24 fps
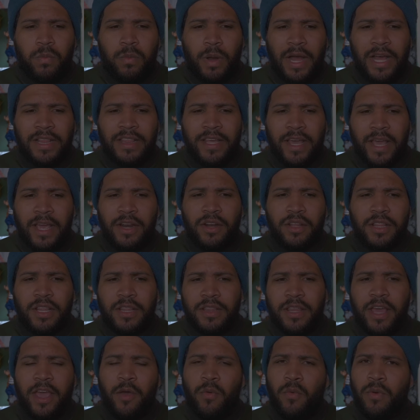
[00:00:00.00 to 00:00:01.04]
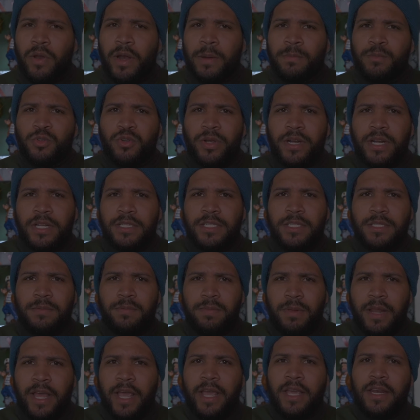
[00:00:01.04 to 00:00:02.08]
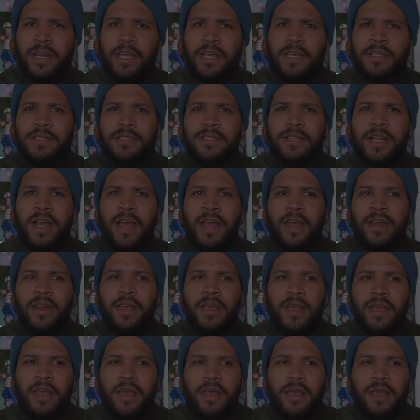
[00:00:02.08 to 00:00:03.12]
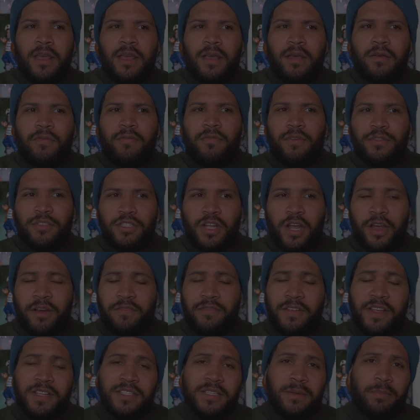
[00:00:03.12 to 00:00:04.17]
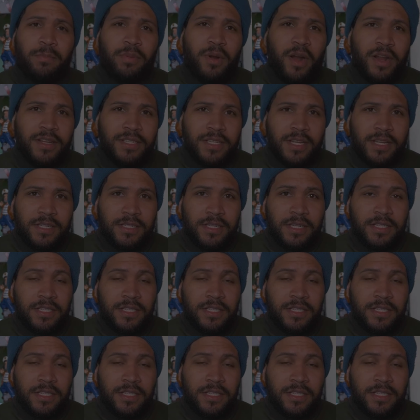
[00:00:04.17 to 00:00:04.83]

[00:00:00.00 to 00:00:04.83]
at the end of the day, what I'm trying to explain is that photography is a process.